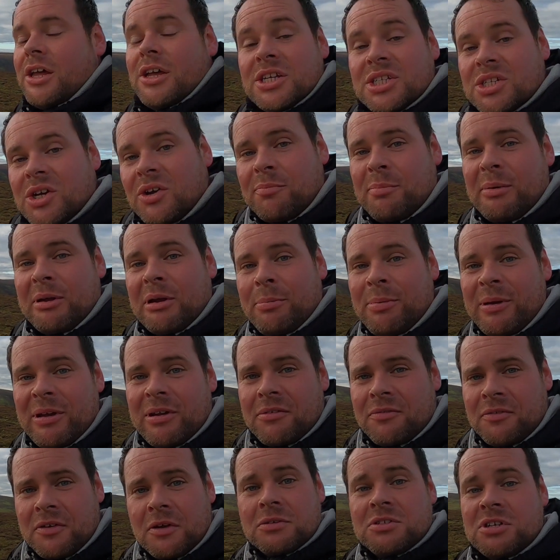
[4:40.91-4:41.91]
So I've been up
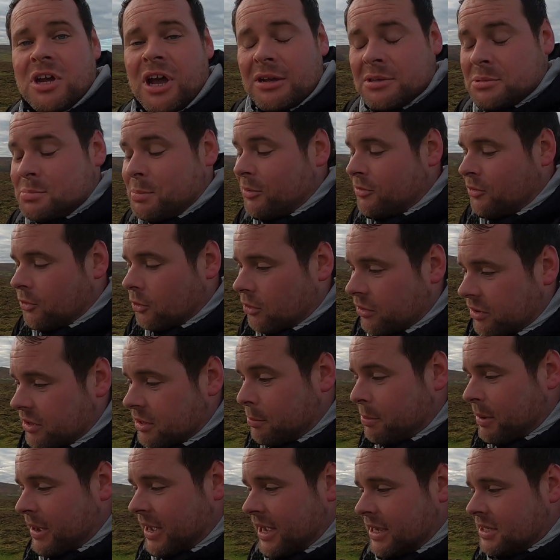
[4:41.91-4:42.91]
here a few times before in
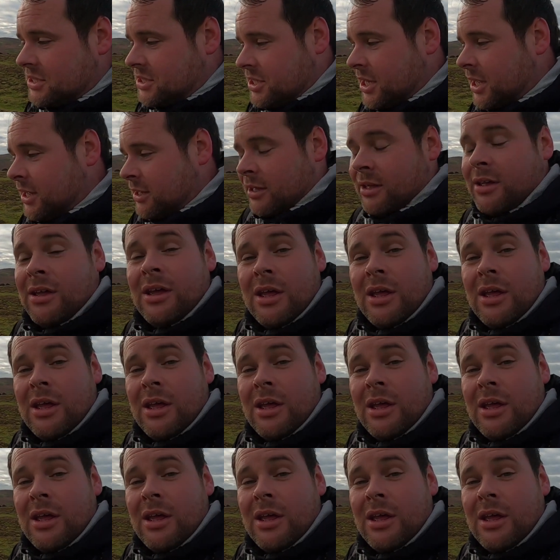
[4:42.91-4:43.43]
the past.